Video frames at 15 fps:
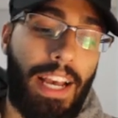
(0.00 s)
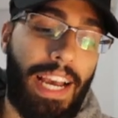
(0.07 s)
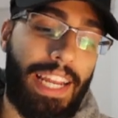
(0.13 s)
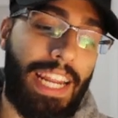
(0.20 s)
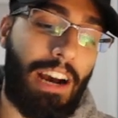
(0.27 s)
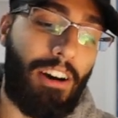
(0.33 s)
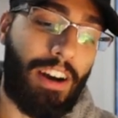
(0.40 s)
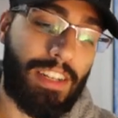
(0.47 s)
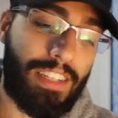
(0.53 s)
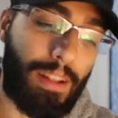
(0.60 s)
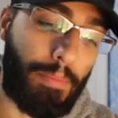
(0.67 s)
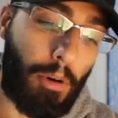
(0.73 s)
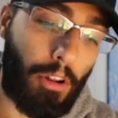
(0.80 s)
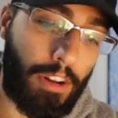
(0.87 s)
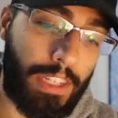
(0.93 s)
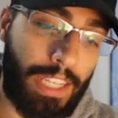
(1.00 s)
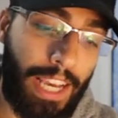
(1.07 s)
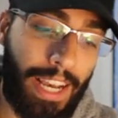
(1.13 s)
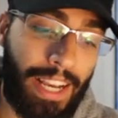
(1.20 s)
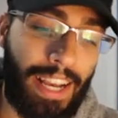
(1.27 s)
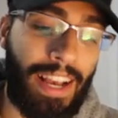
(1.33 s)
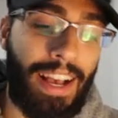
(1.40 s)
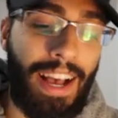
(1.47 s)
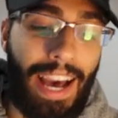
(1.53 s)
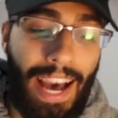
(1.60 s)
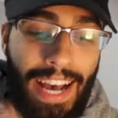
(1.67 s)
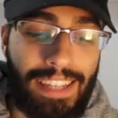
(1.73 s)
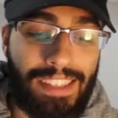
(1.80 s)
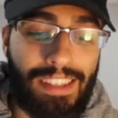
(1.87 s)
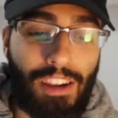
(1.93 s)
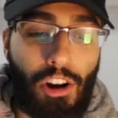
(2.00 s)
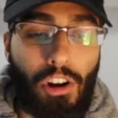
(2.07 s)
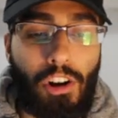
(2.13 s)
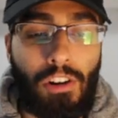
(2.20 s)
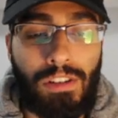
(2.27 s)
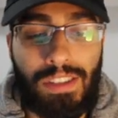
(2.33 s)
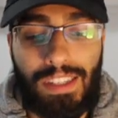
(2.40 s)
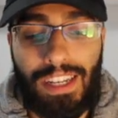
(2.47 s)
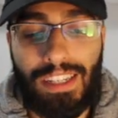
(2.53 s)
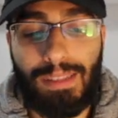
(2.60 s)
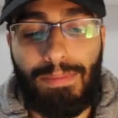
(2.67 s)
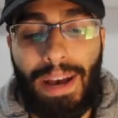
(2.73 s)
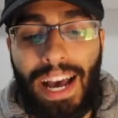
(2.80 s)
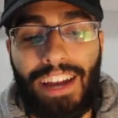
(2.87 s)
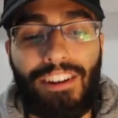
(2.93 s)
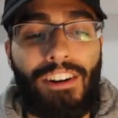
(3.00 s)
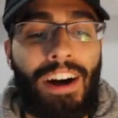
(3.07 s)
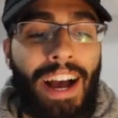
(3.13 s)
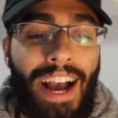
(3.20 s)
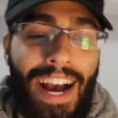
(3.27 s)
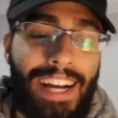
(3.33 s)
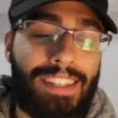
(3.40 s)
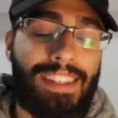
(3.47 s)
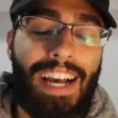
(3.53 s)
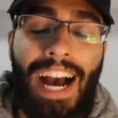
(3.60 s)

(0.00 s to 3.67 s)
And now onto the Polartec S logo 6-panel hats.